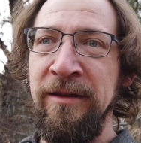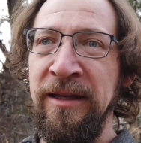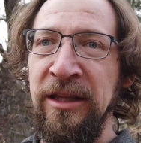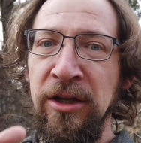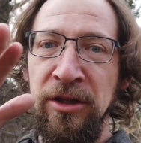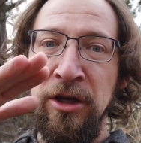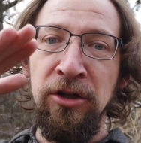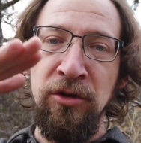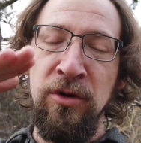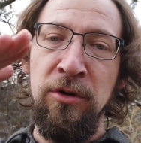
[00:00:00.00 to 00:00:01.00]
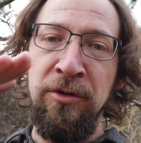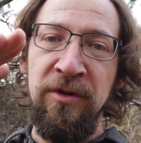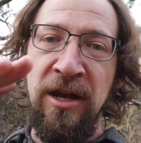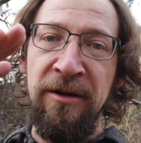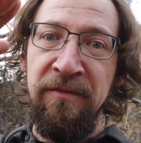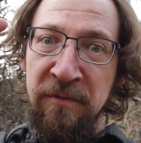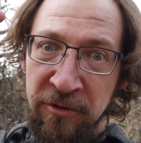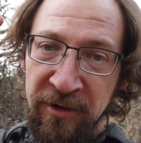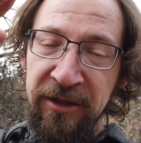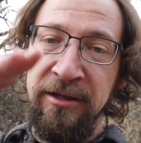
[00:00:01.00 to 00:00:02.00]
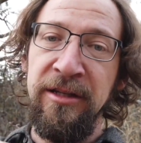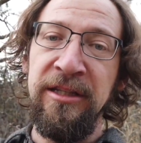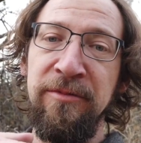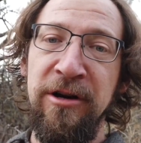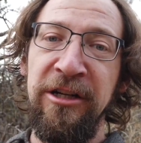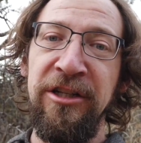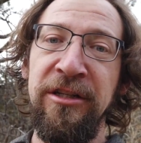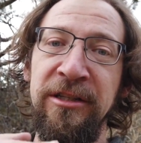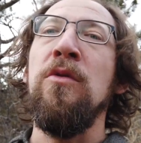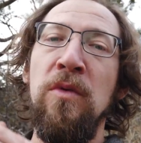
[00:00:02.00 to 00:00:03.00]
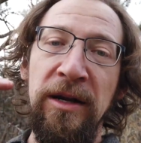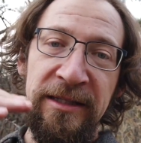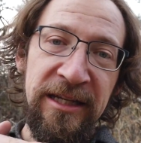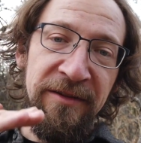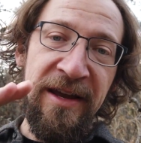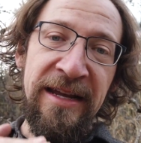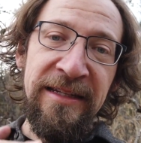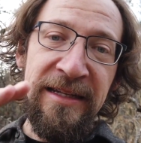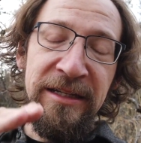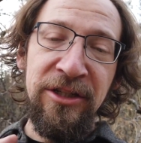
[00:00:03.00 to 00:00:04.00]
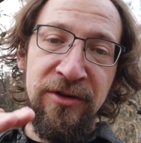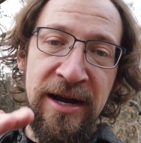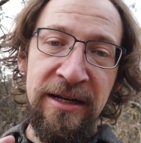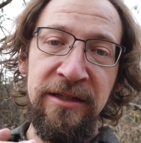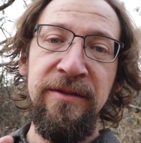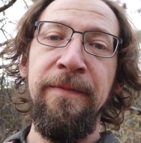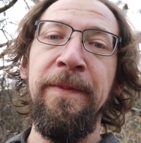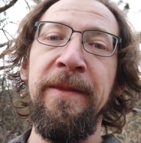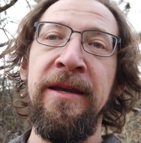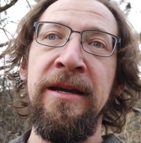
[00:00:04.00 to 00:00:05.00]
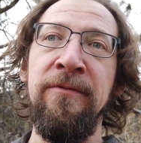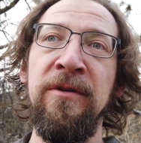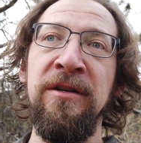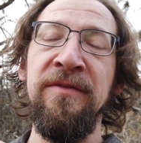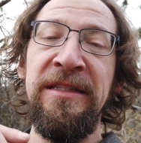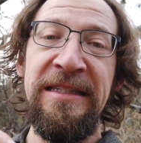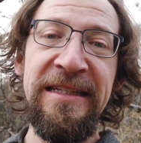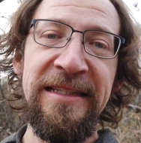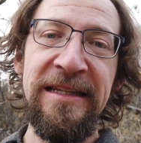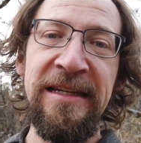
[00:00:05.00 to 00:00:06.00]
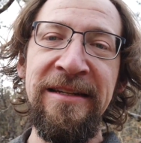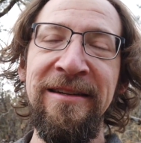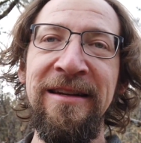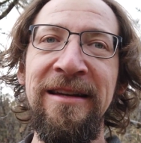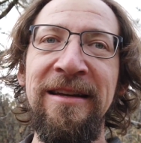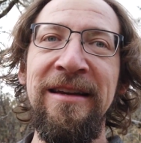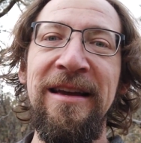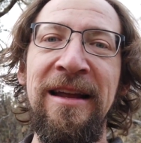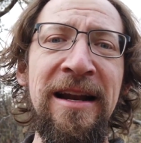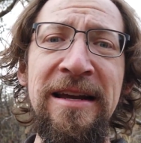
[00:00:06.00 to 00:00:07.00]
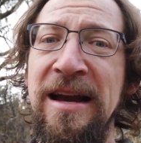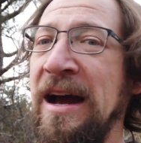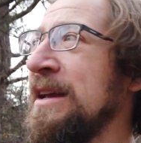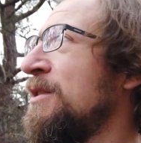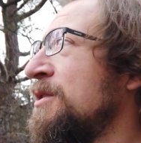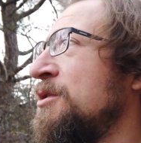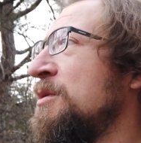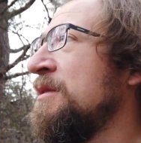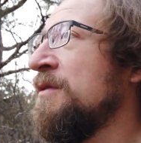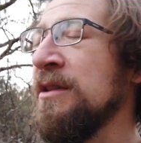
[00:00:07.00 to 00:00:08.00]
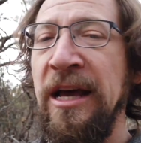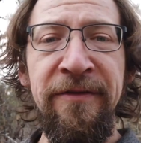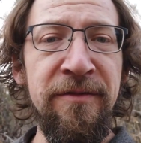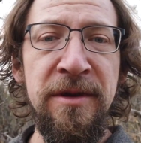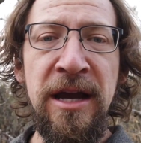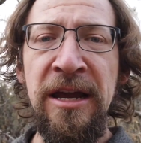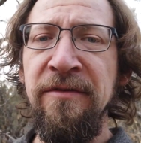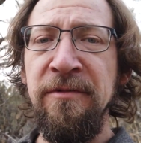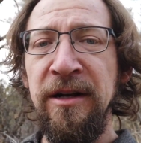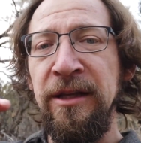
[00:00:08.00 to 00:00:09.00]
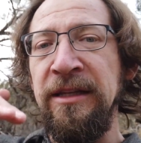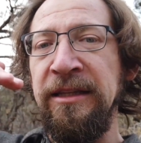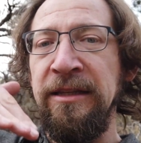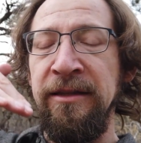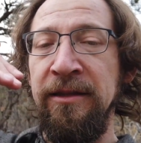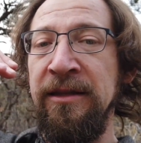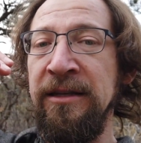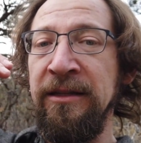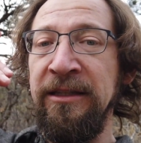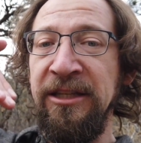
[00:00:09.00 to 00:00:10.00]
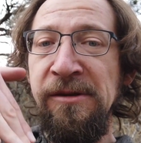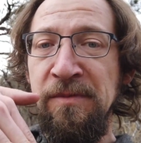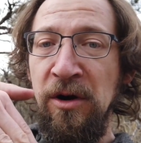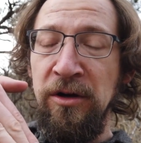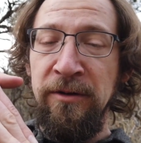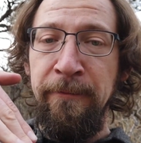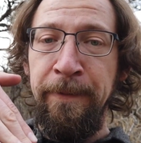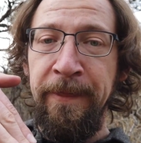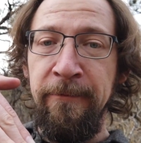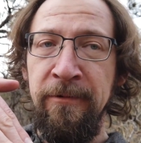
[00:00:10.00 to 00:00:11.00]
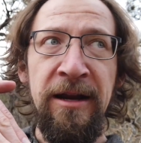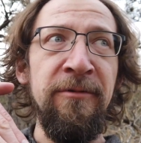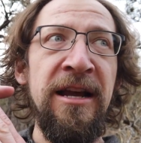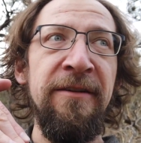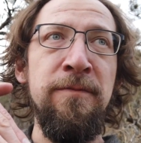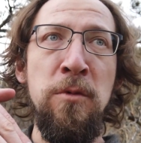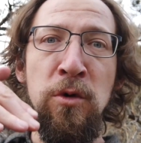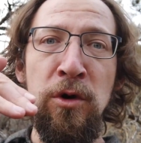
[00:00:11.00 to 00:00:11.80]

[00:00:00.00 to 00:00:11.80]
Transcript: the undergrowth had created depressions, one set of 18-inch tracks and one of 16, and I couldn't do it for the life of me. I even went on like the steep part where I would have